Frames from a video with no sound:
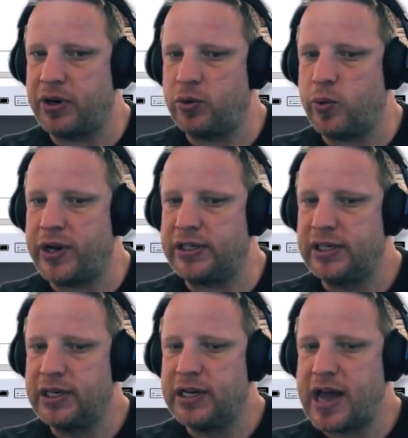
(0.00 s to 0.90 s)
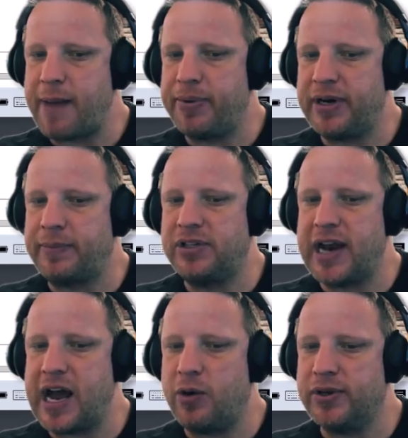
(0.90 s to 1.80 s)
And what happened up to
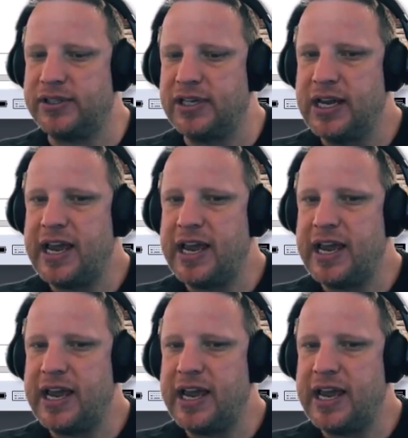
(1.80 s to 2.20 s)
now was